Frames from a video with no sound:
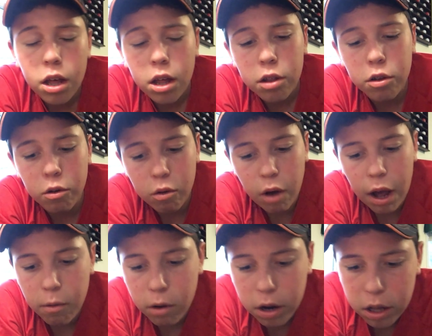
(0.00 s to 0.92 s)
so
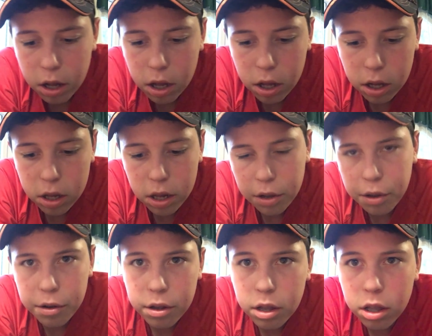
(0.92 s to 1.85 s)
I wanted to
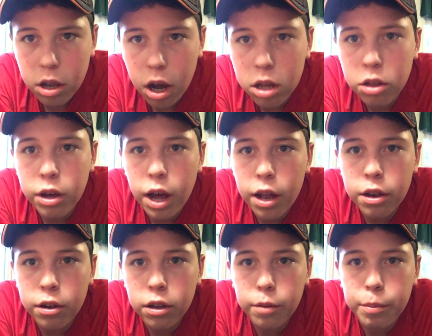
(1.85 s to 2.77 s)
just talk to you
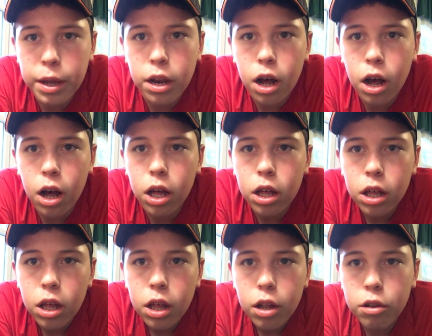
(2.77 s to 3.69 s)
guys a little bit. Uh,
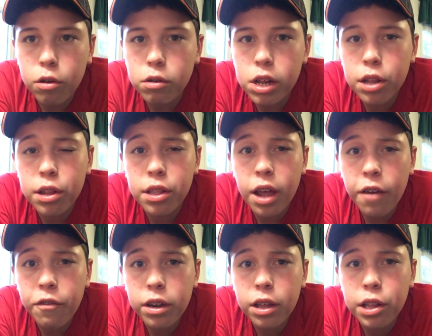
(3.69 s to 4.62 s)
so just
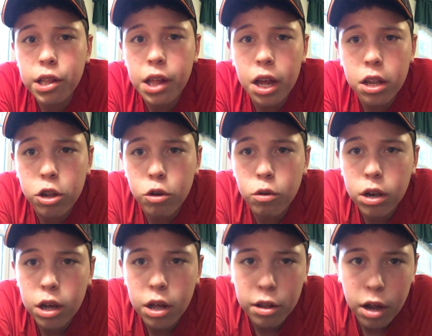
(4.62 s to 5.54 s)
definitely stay tuned
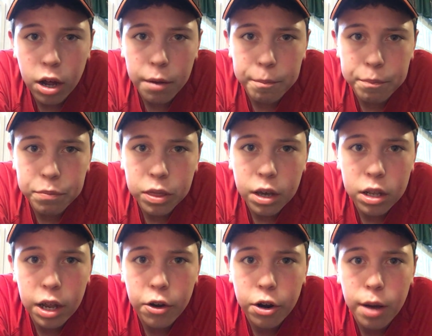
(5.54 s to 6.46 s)
because um,
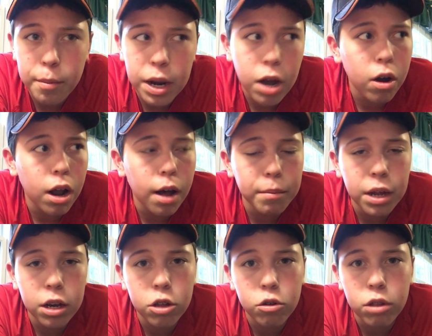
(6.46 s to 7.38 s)
later coming out, I'm
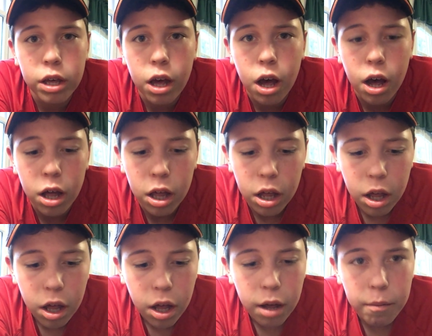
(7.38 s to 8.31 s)
going to do the... Uh,
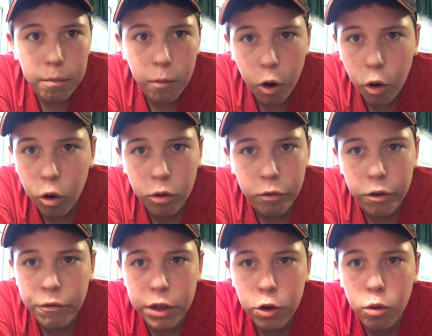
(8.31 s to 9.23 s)
whole
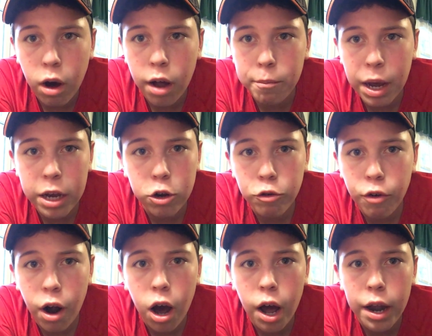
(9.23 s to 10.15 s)
review on my new
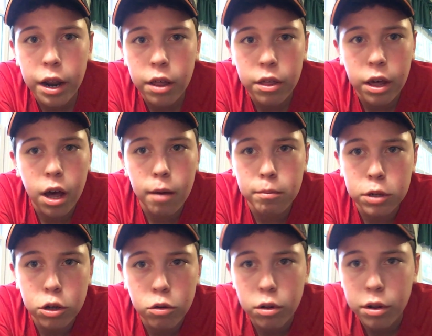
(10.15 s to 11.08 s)
rod, the um,
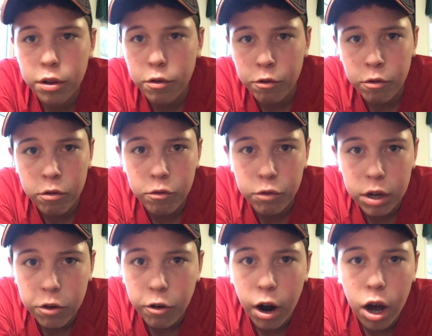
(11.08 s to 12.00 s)
Lew's
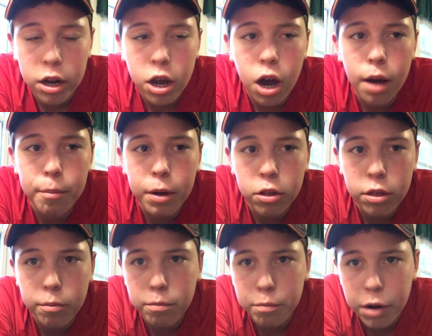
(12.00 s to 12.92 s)
Reel Rod combo,
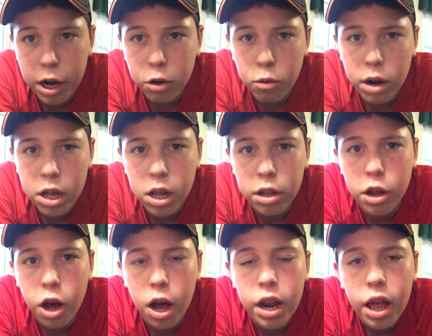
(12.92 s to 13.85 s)
the brand new one I just
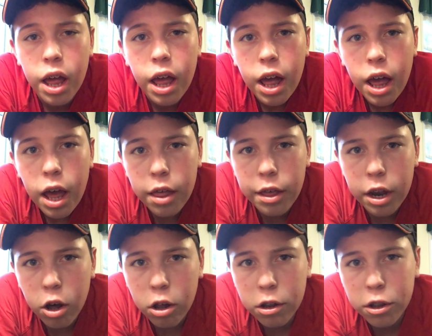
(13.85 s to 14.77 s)
got. And
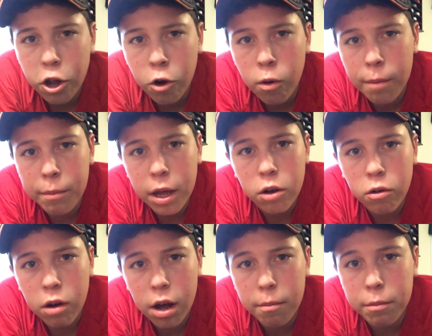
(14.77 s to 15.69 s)
then also I'm going to
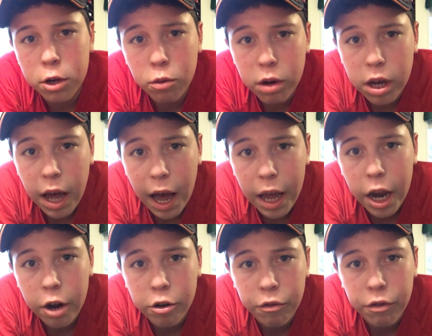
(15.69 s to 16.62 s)
um, do a
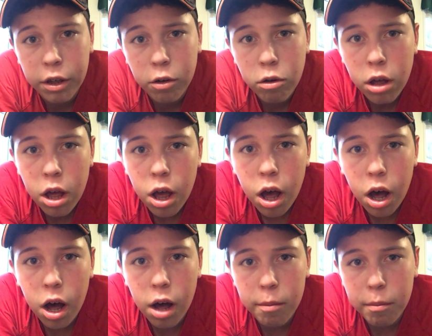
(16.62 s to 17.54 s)
kayak review
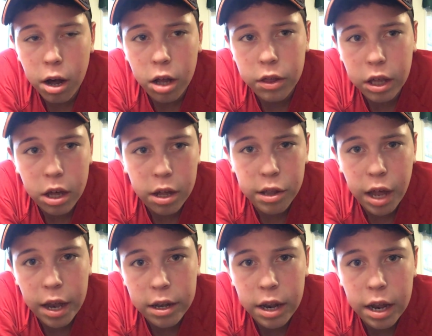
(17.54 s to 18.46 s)
um, on the
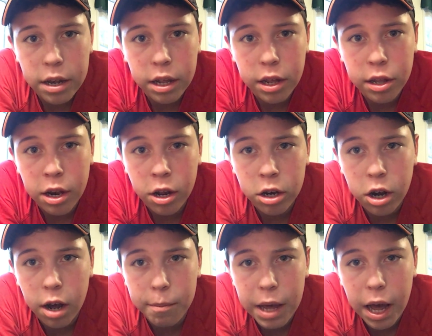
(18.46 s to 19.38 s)
Ascend 10T Sit on
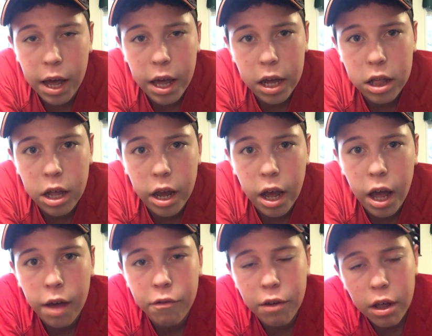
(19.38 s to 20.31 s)
Top kayak that I
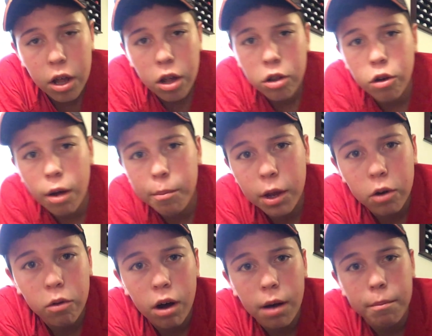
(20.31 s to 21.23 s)
have. So I'm going
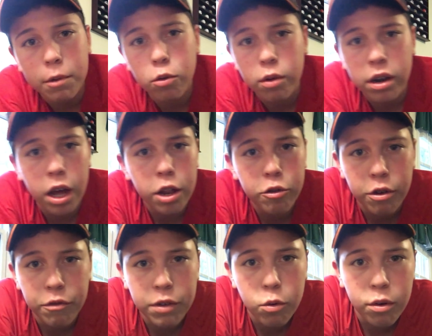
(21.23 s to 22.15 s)
to um, do a nice
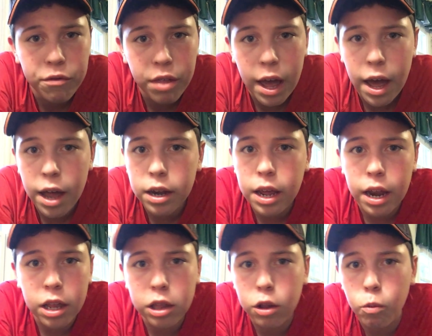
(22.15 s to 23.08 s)
review of that, get
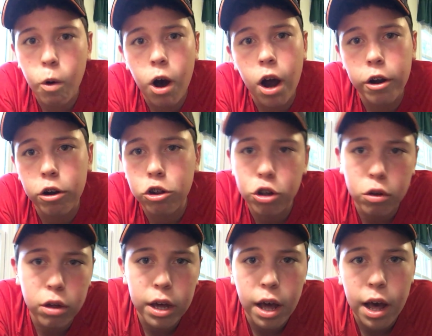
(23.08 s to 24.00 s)
it in the water, show
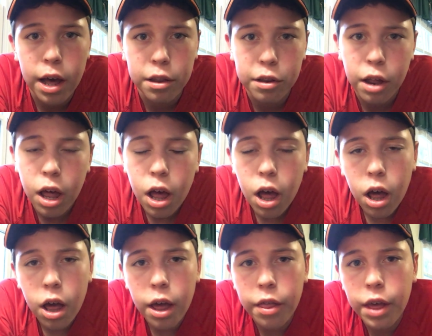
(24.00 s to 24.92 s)
you guys.
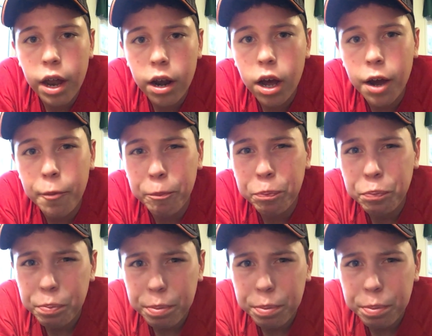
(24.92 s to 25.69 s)
And then um,